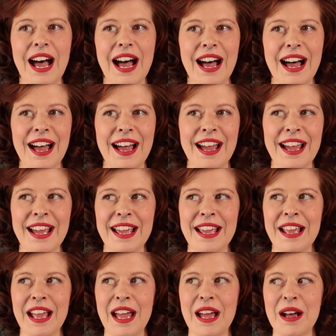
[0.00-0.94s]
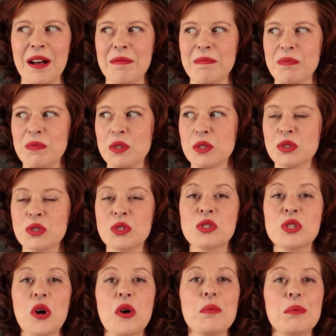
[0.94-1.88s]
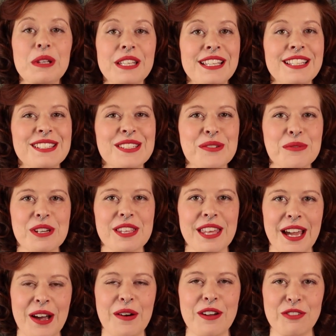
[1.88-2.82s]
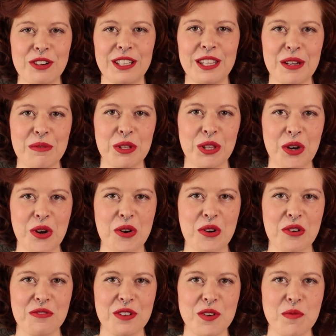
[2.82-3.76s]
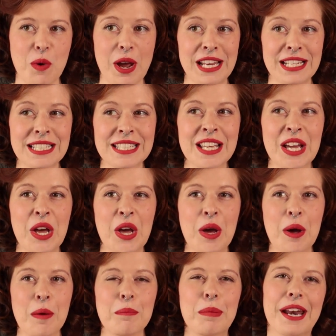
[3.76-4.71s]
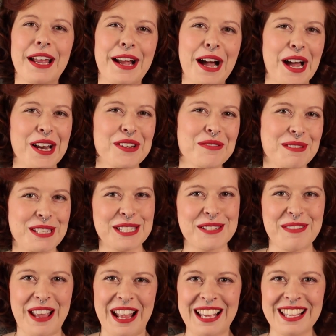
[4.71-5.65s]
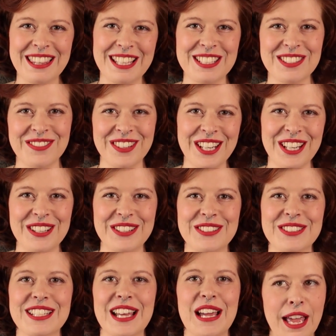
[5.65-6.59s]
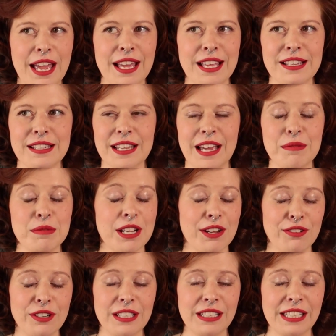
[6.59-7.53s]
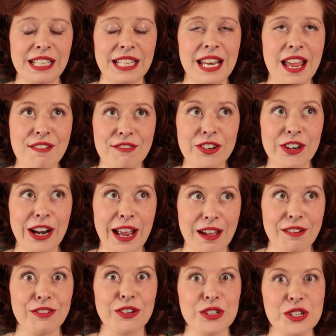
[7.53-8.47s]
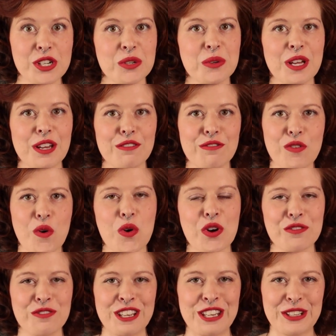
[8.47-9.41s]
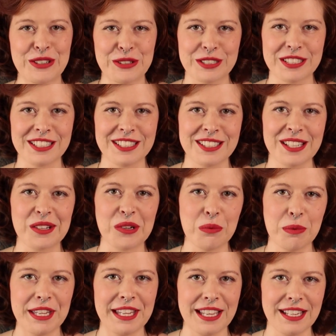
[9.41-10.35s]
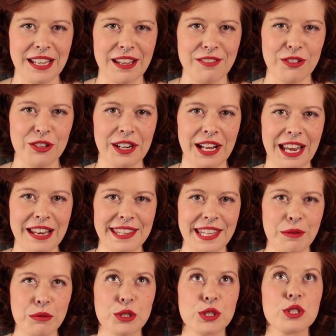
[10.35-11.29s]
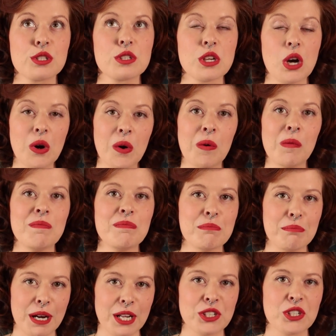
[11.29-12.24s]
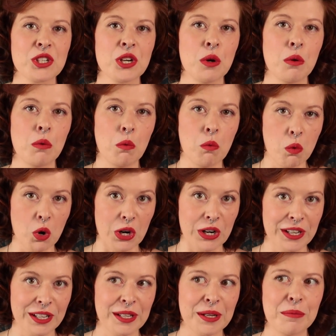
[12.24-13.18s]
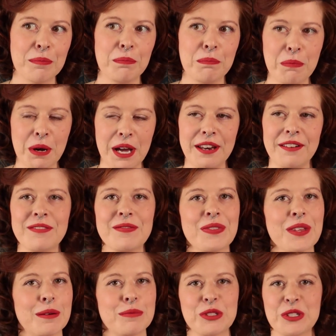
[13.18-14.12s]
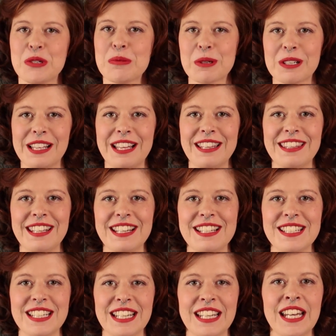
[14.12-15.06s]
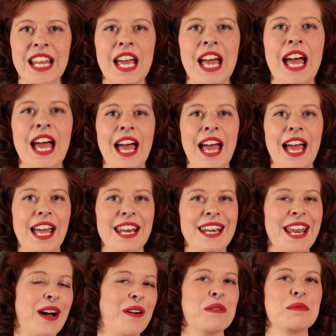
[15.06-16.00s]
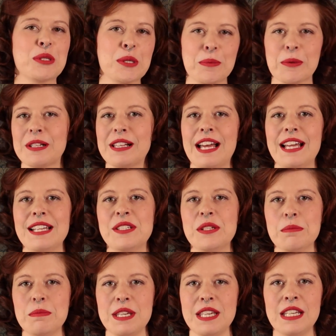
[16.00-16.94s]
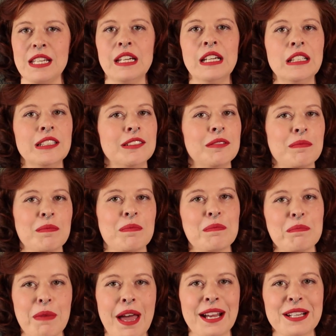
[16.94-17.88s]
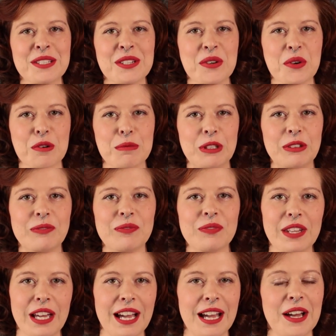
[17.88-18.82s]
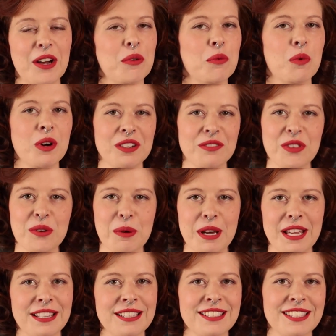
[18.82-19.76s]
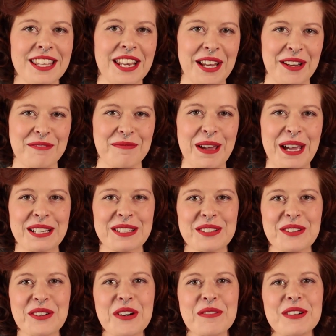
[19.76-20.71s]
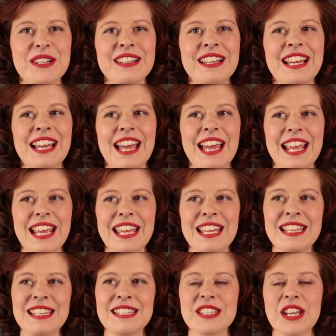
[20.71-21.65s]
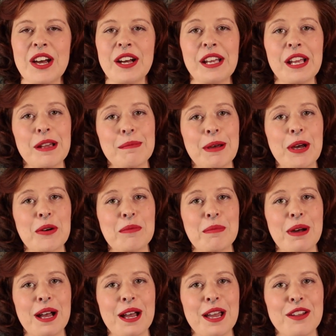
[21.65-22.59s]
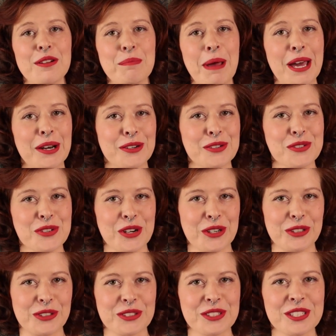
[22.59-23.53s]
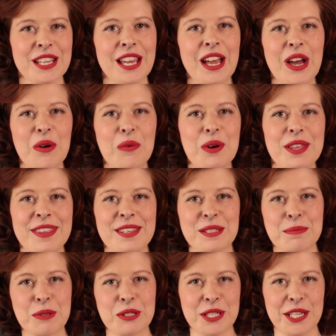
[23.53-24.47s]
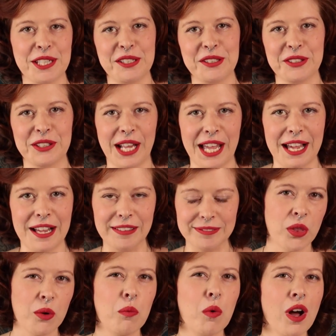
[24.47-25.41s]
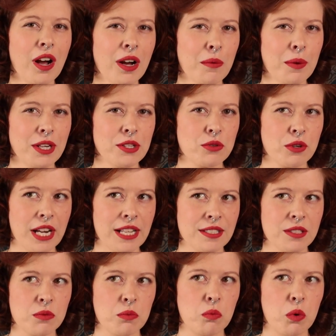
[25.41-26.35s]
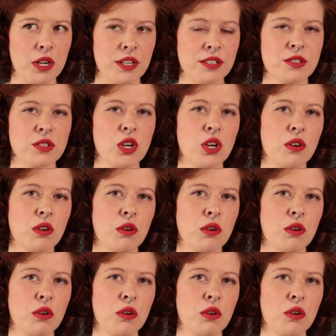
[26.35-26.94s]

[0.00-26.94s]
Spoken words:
I am so pleased with how everything with CocoVid went, but I kind of missed making these videos, and I'm definitely never ever doing 4 videos in a single weekend ever again. That was so much work, but I'm super glad that I did it, and now I'm super glad to be back to normal. One of the ways that I'm back to normal is talking about my pattern struggles with this particular gal. The Walkaway Dress was